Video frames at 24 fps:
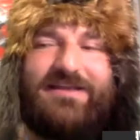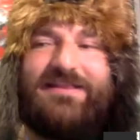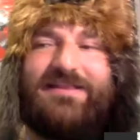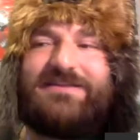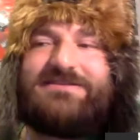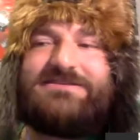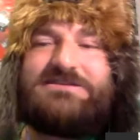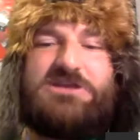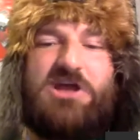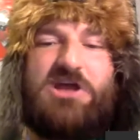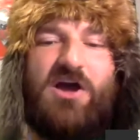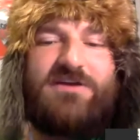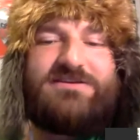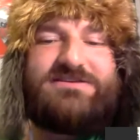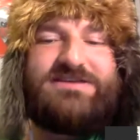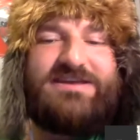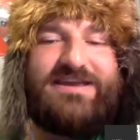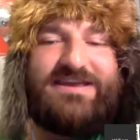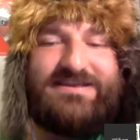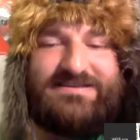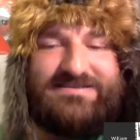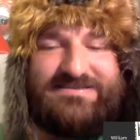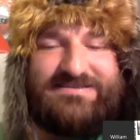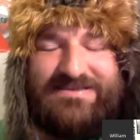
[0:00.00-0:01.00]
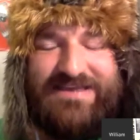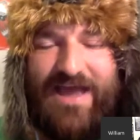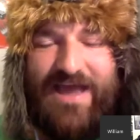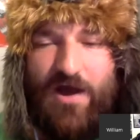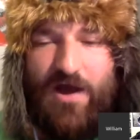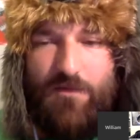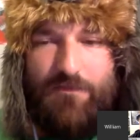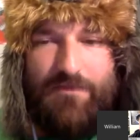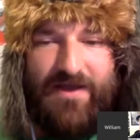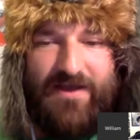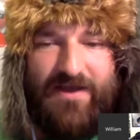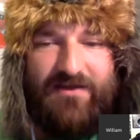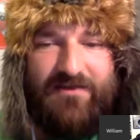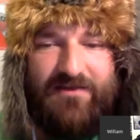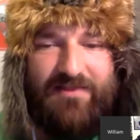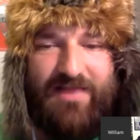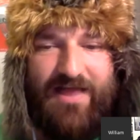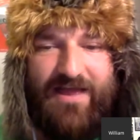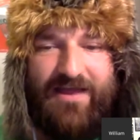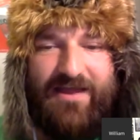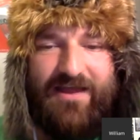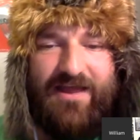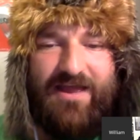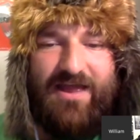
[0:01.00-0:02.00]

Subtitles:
Let's talk ticket scalping. Like,